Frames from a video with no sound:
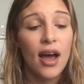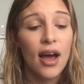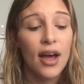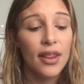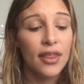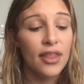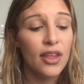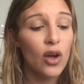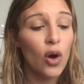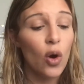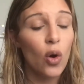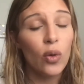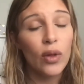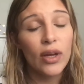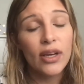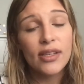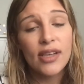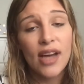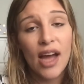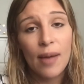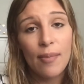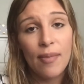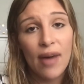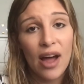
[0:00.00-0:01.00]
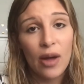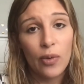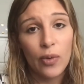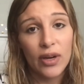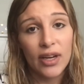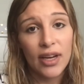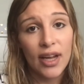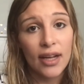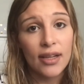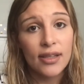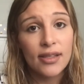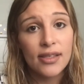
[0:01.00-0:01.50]
The only time I would
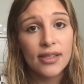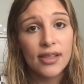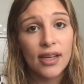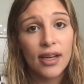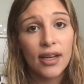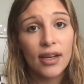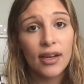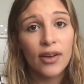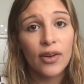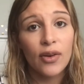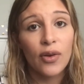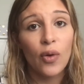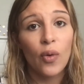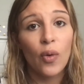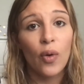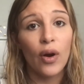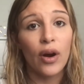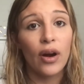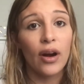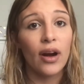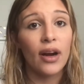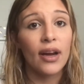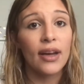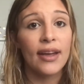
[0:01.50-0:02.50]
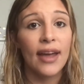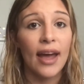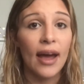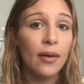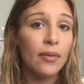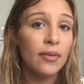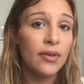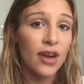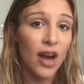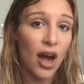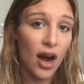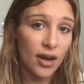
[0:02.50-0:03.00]
get sick or get
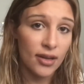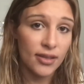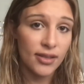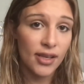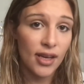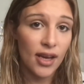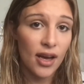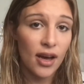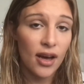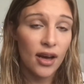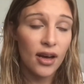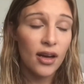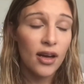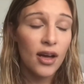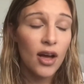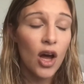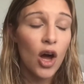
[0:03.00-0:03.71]
nausea